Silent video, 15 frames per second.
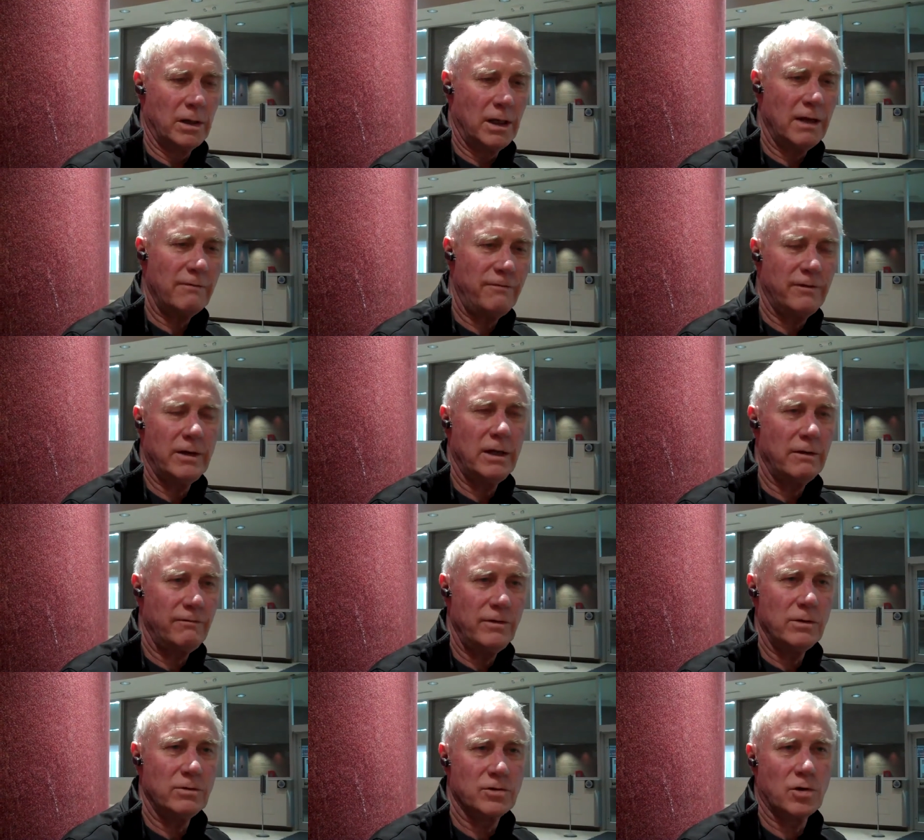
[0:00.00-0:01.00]
if,
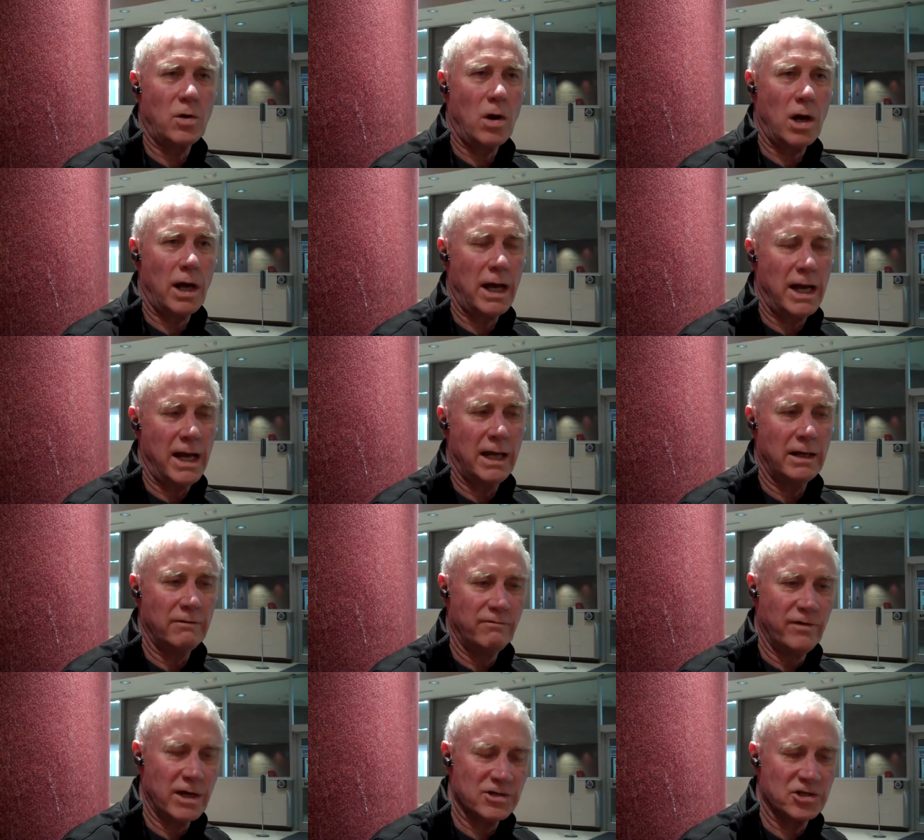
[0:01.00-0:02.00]
if you try and
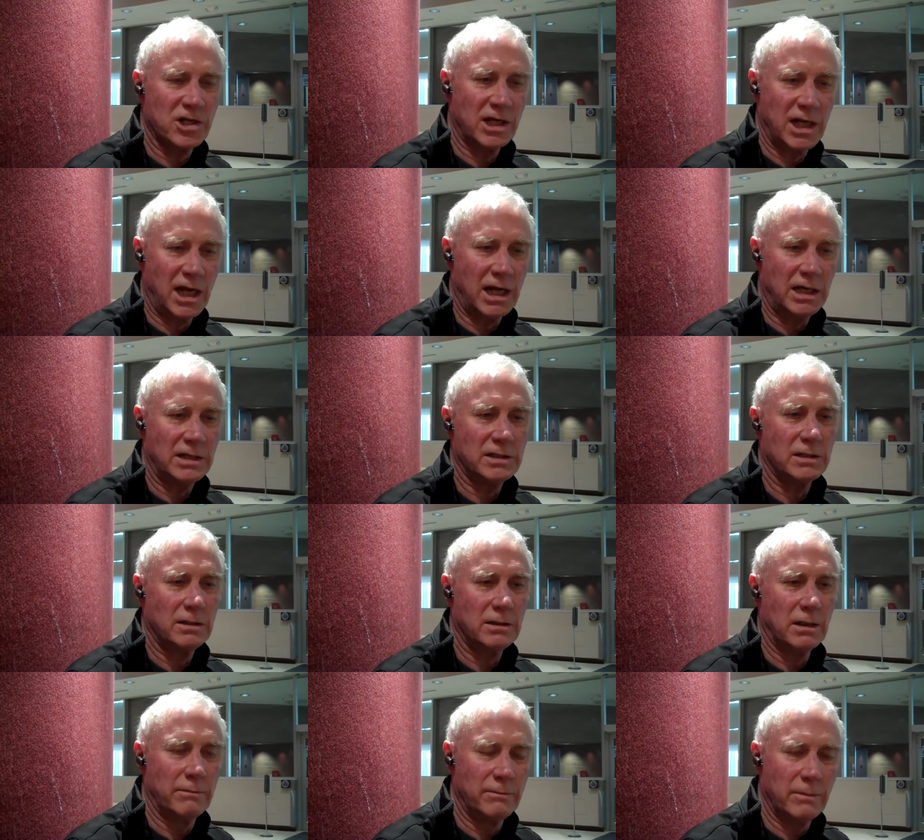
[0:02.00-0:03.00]
investigate
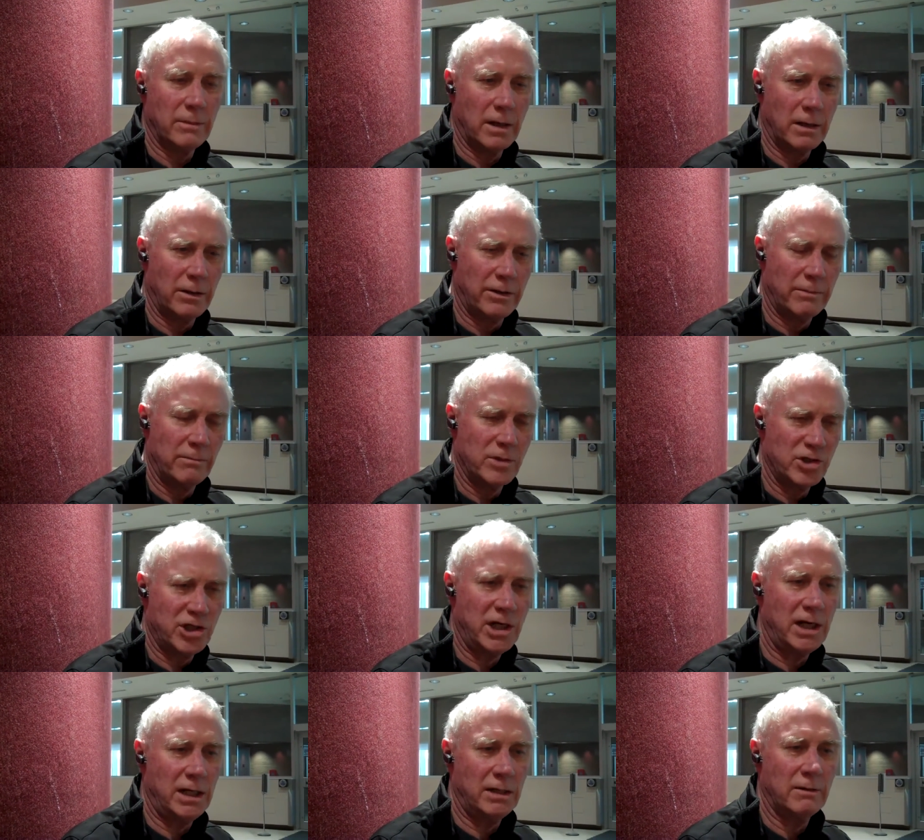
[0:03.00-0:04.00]
um, uh, the
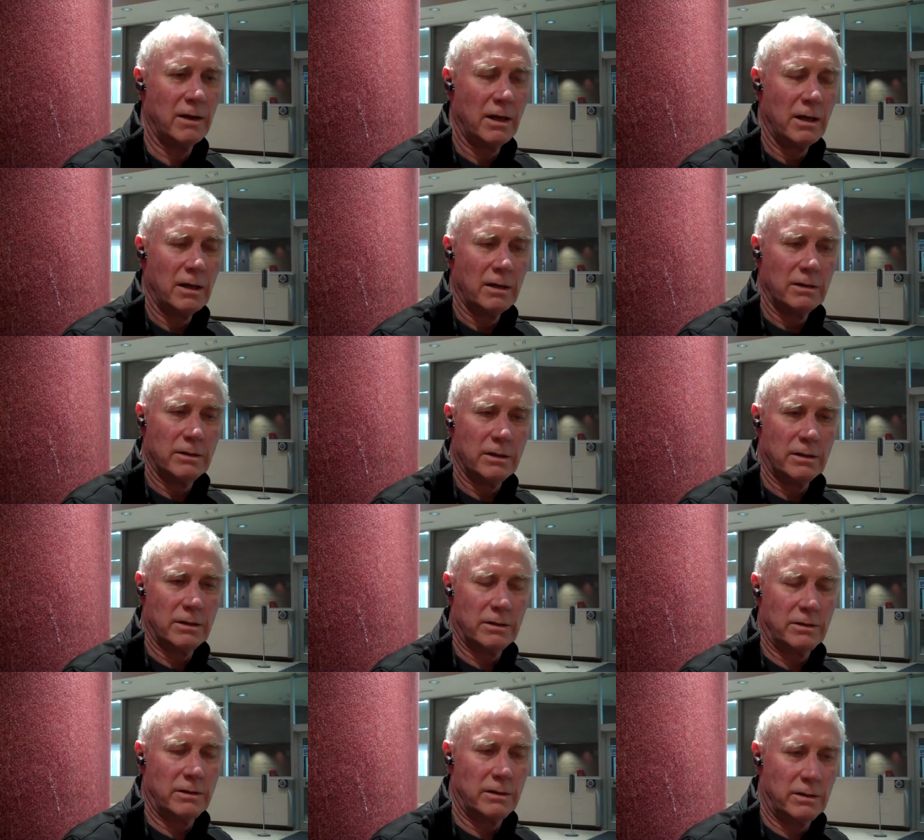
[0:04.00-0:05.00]
machine,
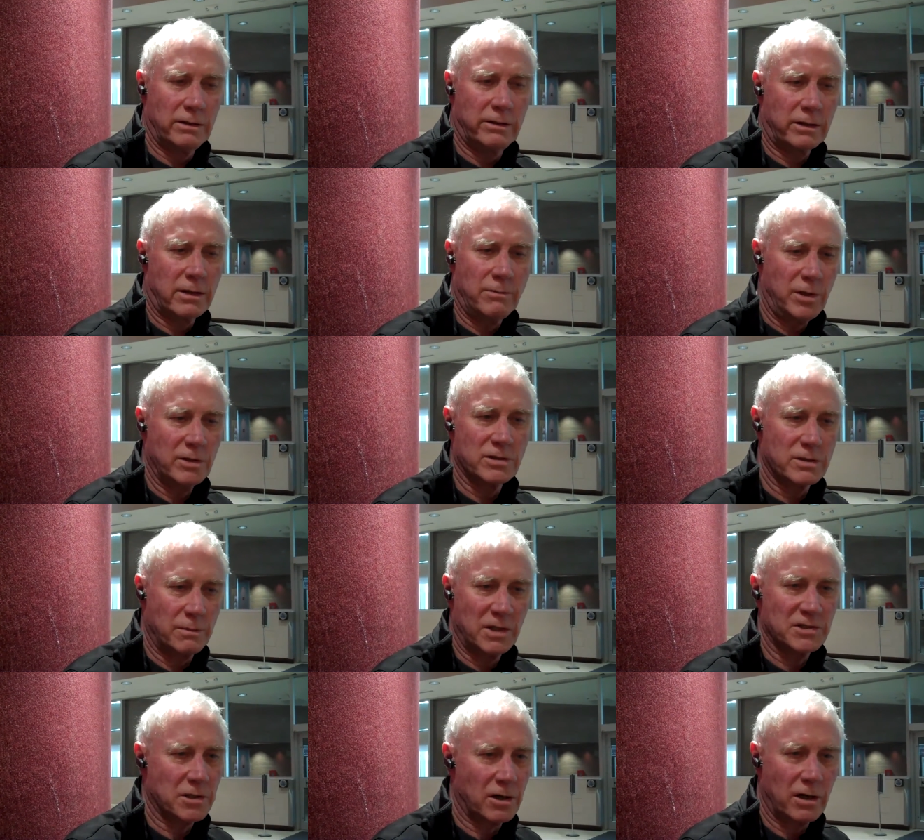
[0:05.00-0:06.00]
uh, the computer is a
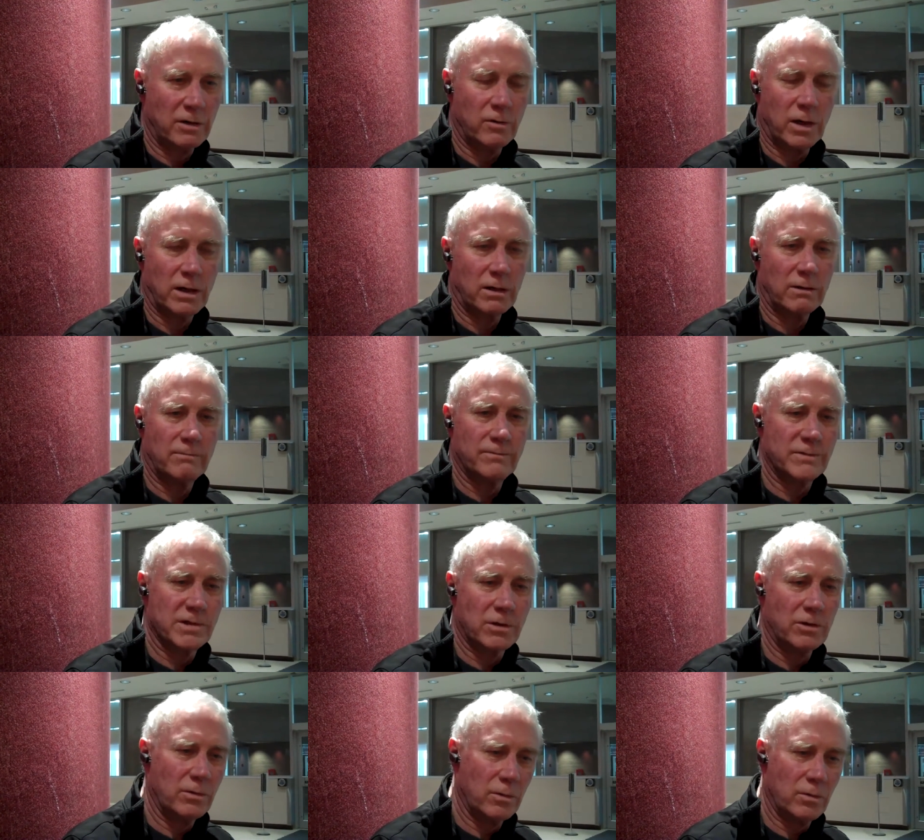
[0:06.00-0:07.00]
piece of hardware.
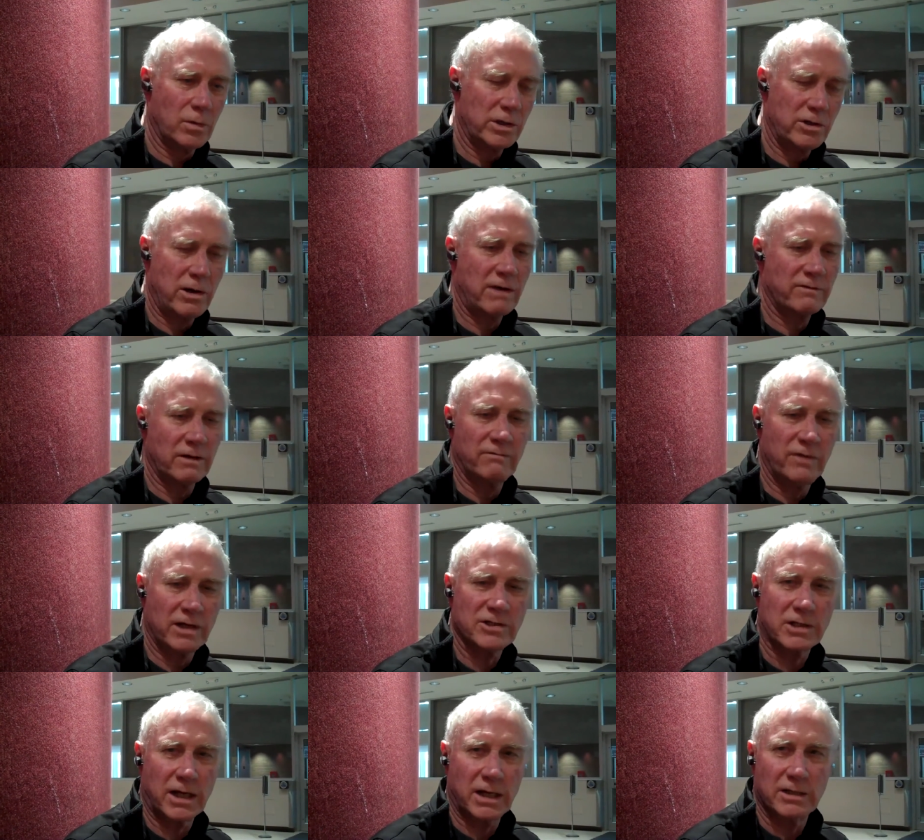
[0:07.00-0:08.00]
So what you have to
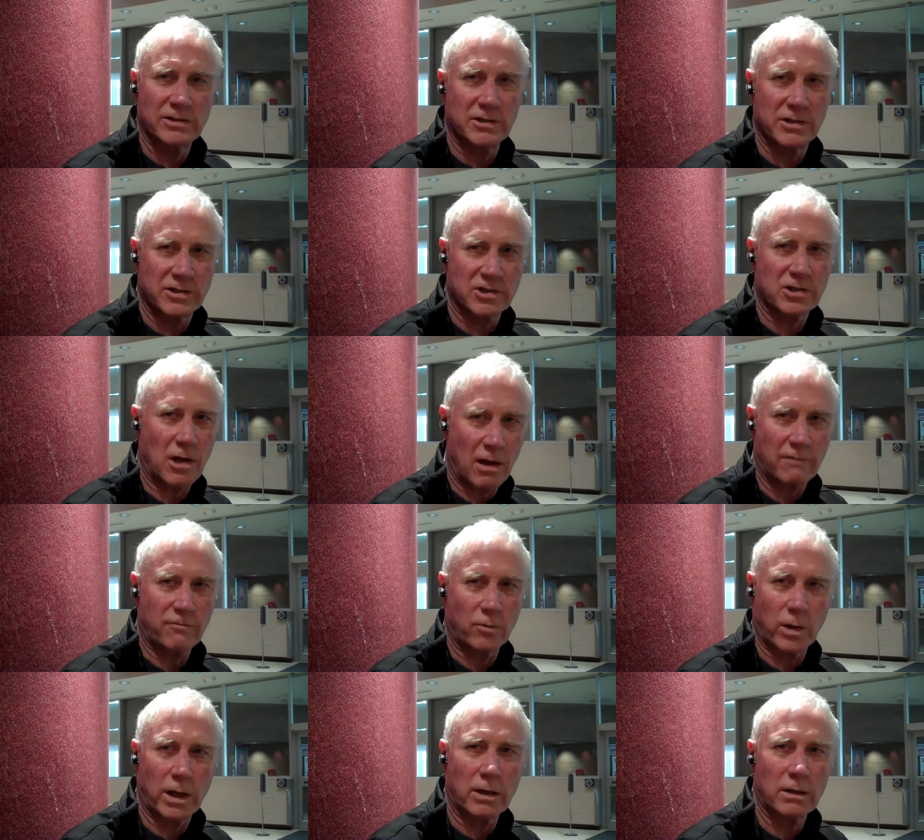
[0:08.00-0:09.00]
investigate is the
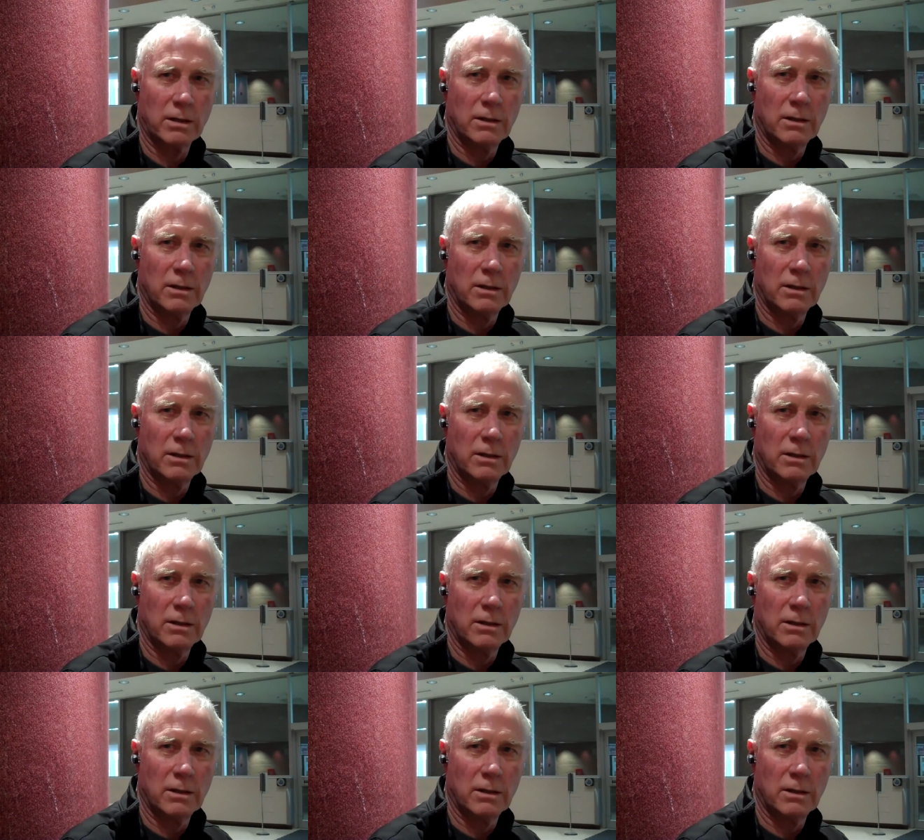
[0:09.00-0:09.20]
software.